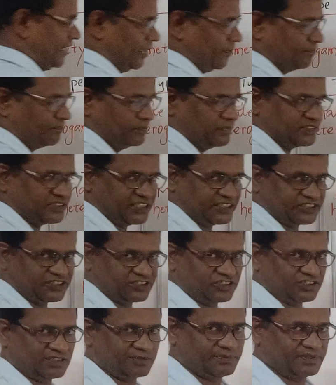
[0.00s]
type sex
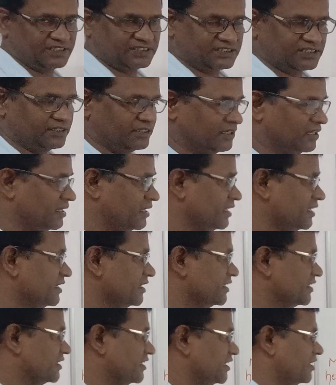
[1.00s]
determination.
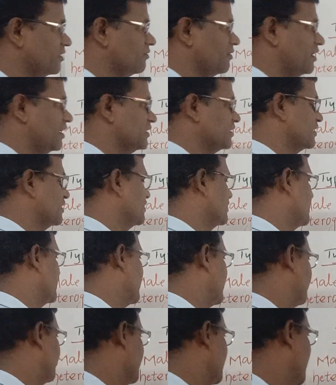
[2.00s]
Here what?
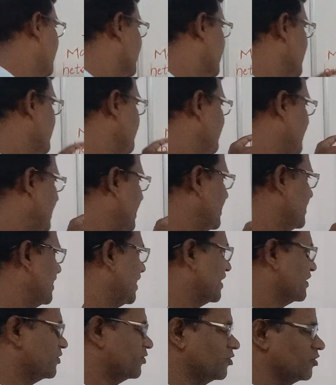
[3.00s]
Definitely male
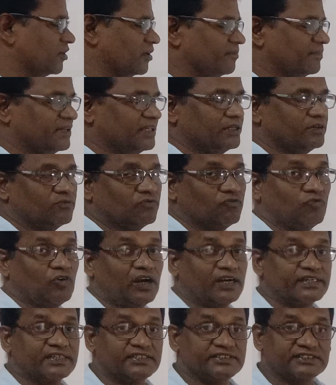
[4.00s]
heterogamy.
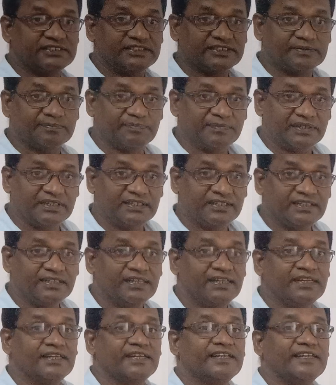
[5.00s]
What does it mean?
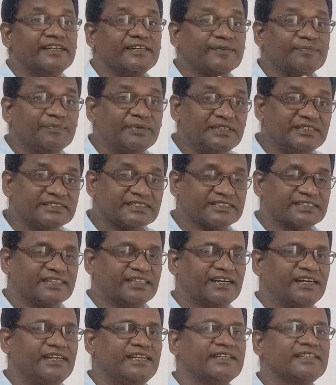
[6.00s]
It means
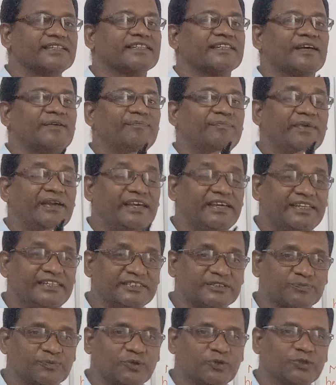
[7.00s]
that the male
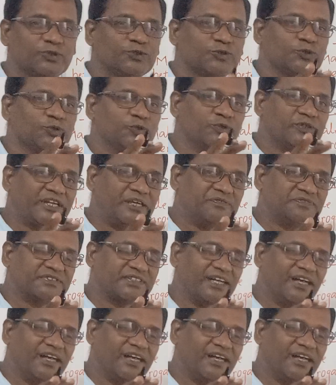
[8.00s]
is produced two types